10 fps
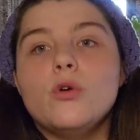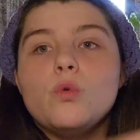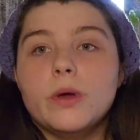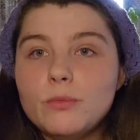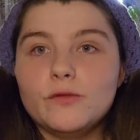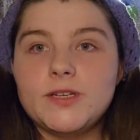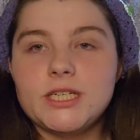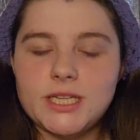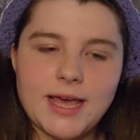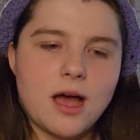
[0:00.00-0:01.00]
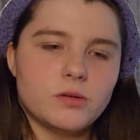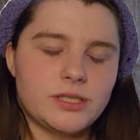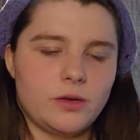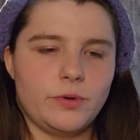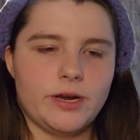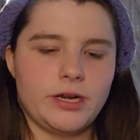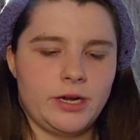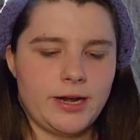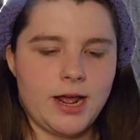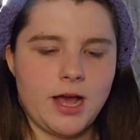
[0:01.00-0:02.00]
we moved into the house that we're
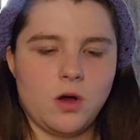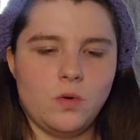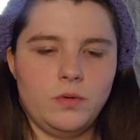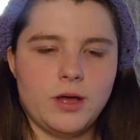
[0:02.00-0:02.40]
in now.